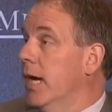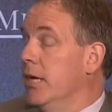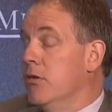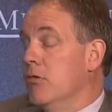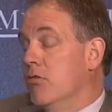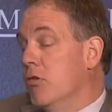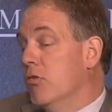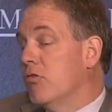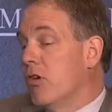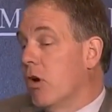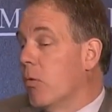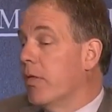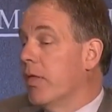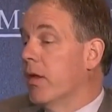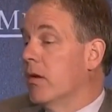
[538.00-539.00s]
And you do
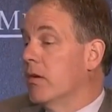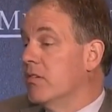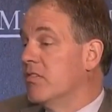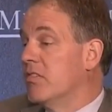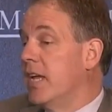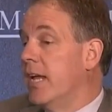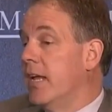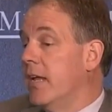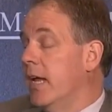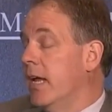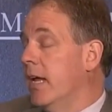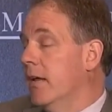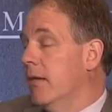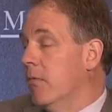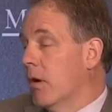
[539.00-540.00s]
so with an
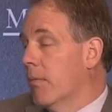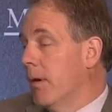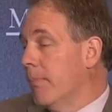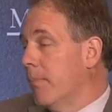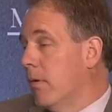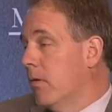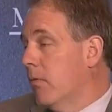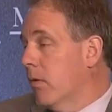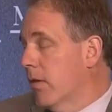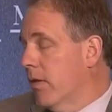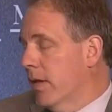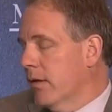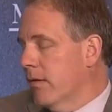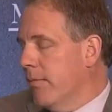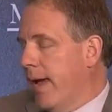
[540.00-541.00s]
understanding, and one
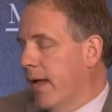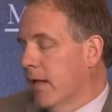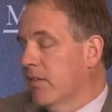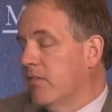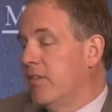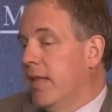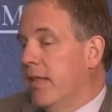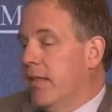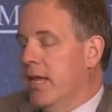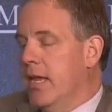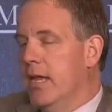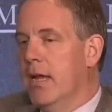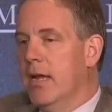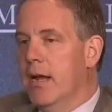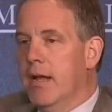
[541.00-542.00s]
of the panelists said the